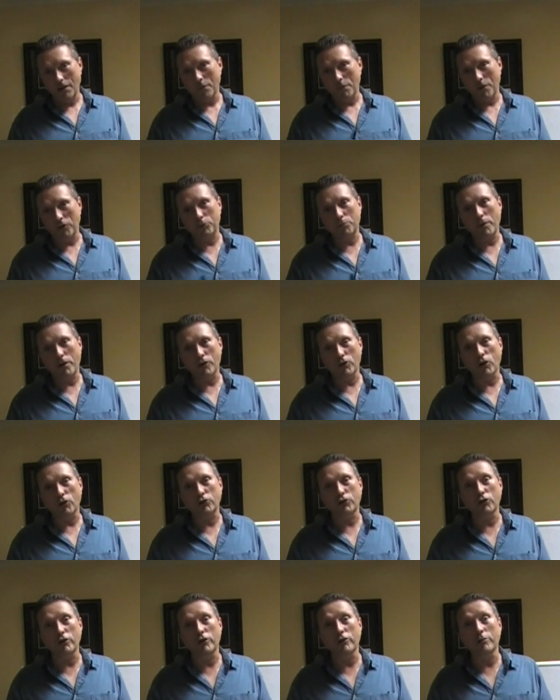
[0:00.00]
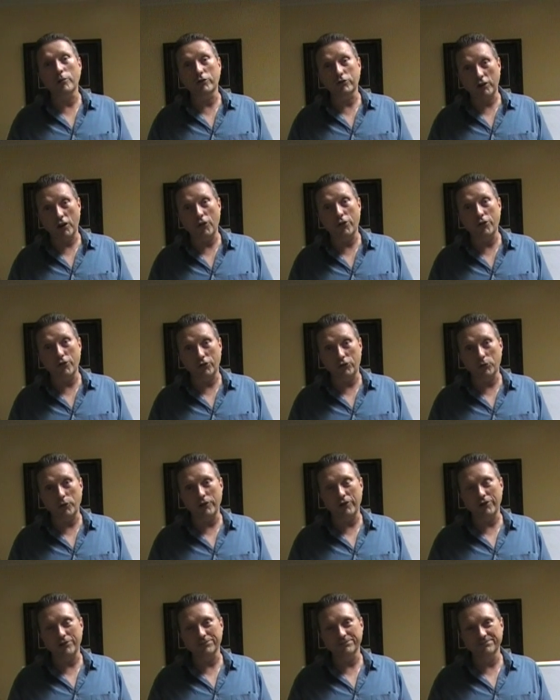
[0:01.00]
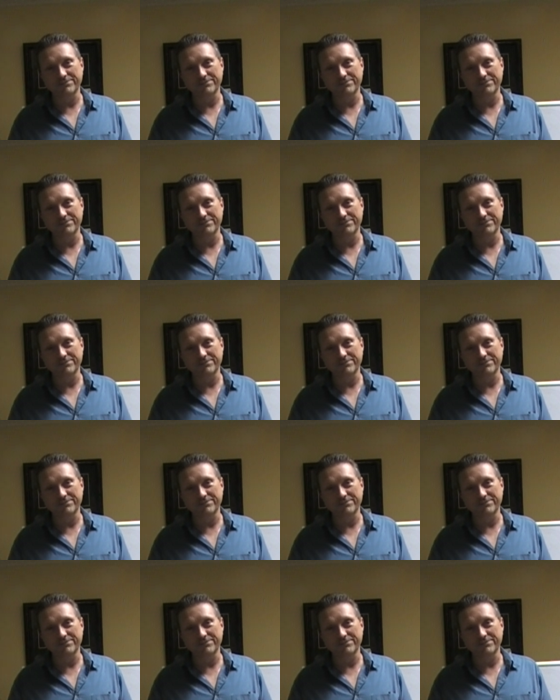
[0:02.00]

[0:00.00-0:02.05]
Much better alternative, much healthier sweetener.